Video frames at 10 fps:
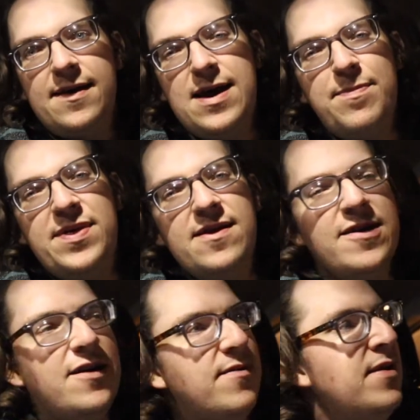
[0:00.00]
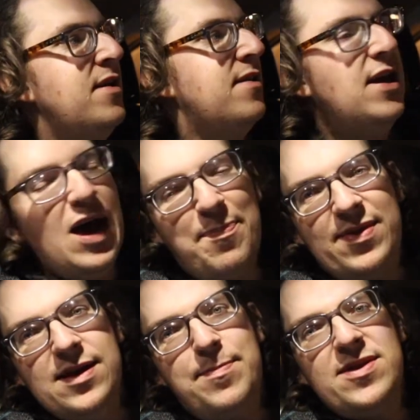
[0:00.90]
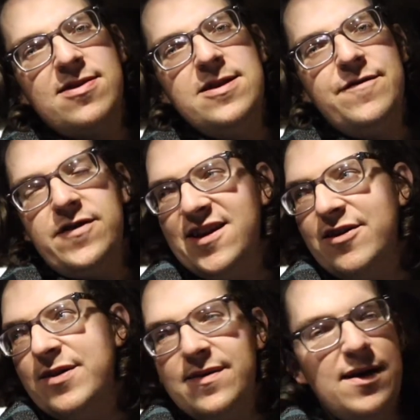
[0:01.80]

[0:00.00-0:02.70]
keep things all uh, up to, up to snuff, you know,